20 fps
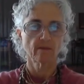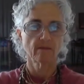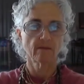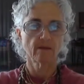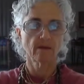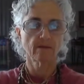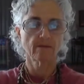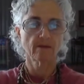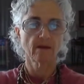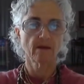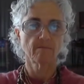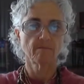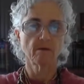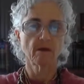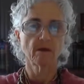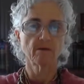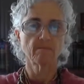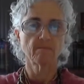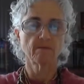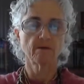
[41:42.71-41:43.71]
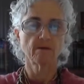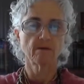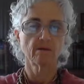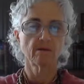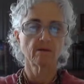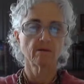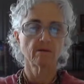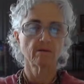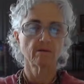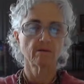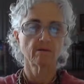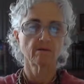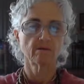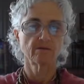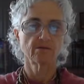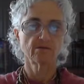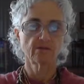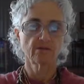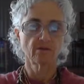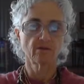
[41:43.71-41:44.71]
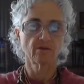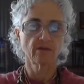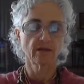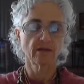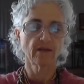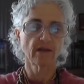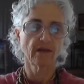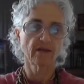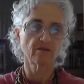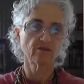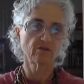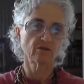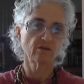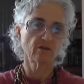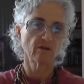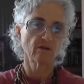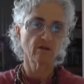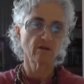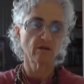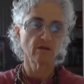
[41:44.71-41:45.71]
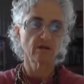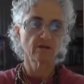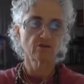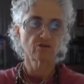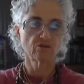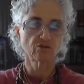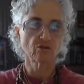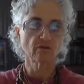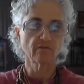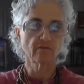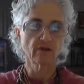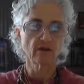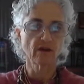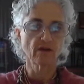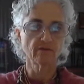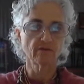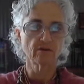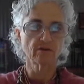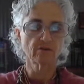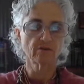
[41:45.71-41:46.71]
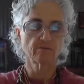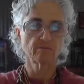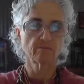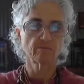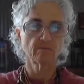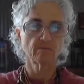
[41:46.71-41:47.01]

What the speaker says: that they may be still engaged in serving others,